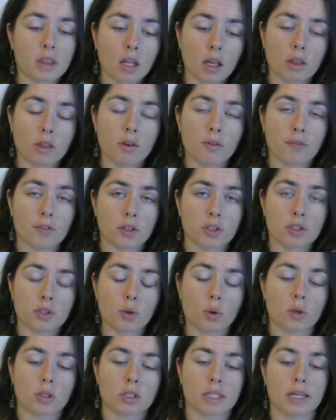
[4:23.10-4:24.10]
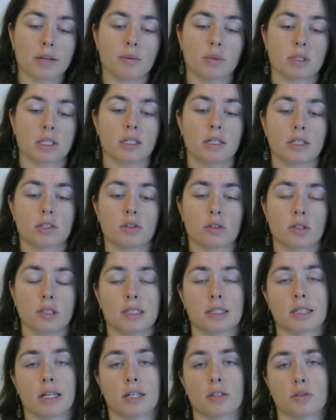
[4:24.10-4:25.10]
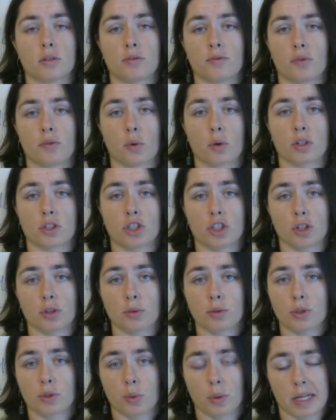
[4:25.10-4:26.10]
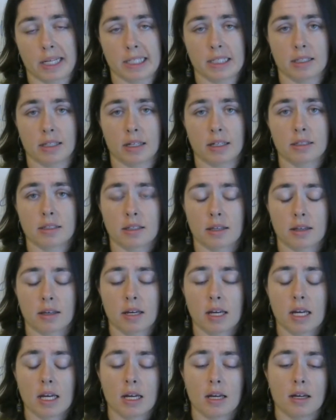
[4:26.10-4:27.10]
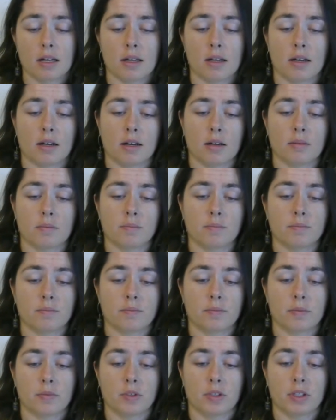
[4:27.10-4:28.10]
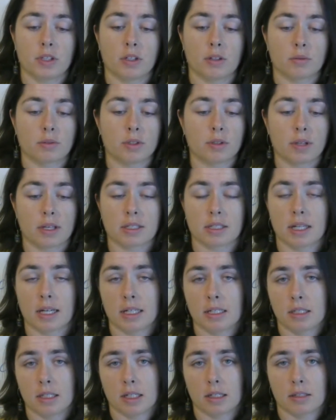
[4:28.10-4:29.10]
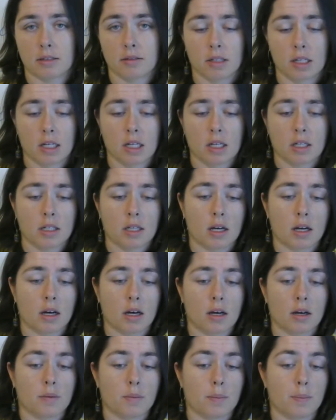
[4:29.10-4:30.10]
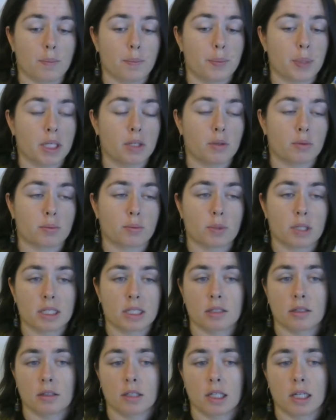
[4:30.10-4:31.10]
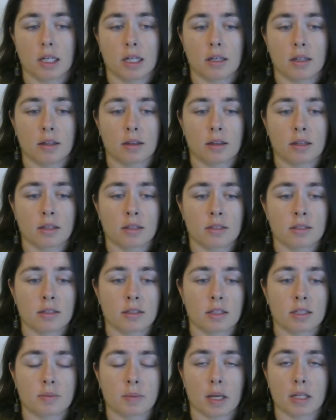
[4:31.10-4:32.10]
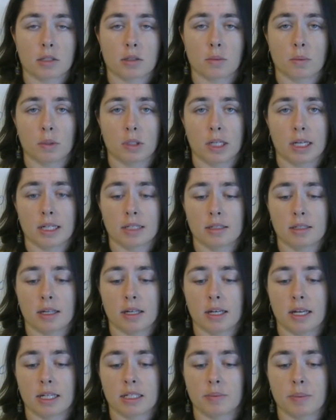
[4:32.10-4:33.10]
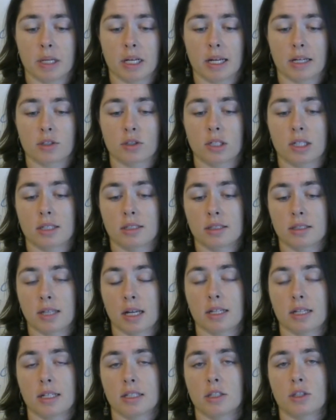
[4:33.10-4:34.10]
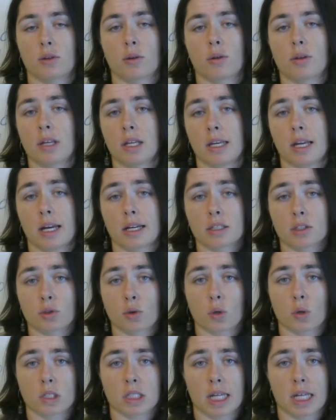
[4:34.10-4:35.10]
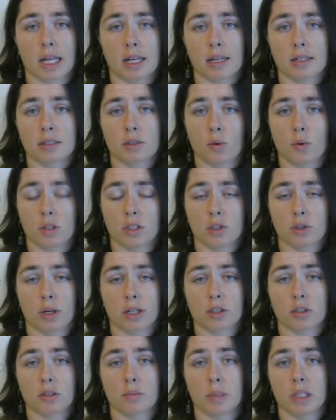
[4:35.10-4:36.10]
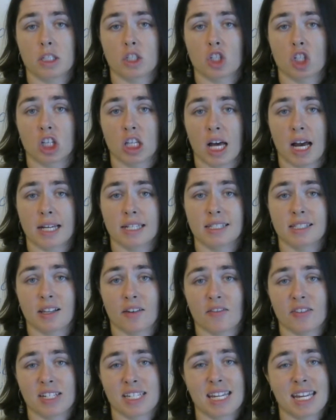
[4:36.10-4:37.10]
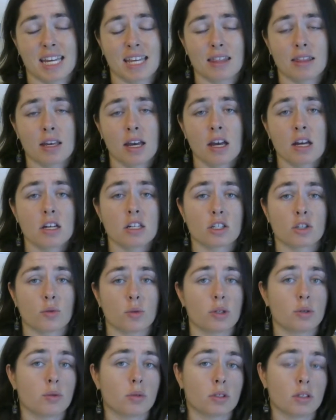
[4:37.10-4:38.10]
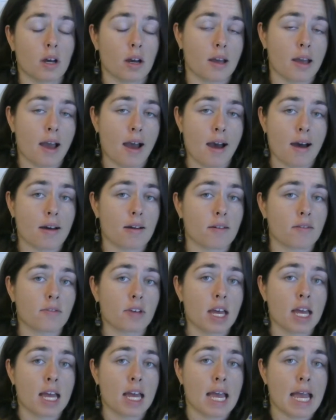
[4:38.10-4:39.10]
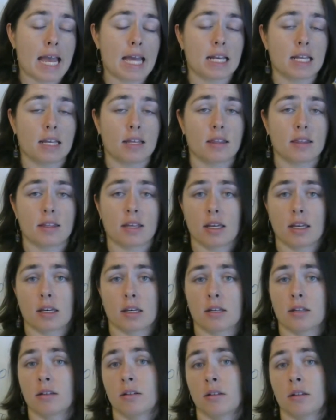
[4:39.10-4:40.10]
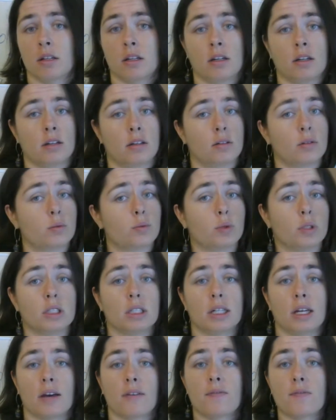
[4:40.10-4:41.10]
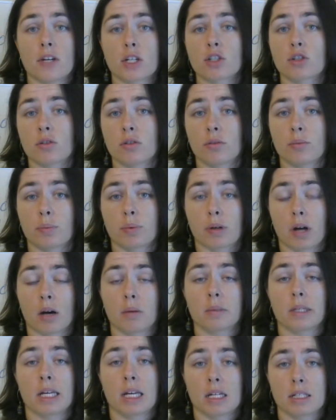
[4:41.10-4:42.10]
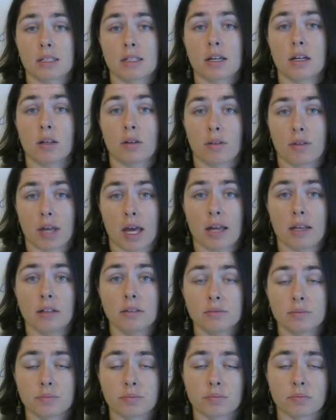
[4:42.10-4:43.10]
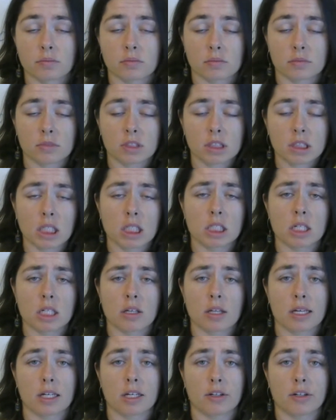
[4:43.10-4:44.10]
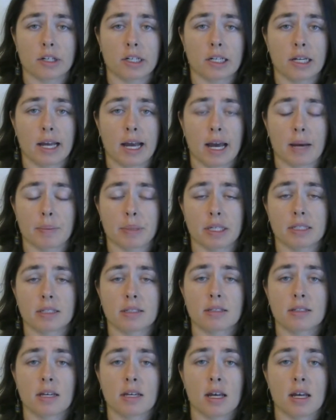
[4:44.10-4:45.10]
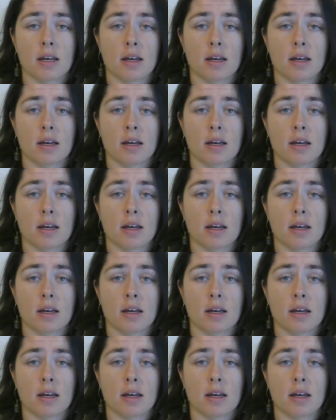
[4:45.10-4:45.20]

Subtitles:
The first court date was initially scheduled for June 26th, 2018. But recently, this past couple of days, it has been actually extended. So the next court date is going to actually be July 17th. So we will not have anything really official probably until then, until that hearing happens.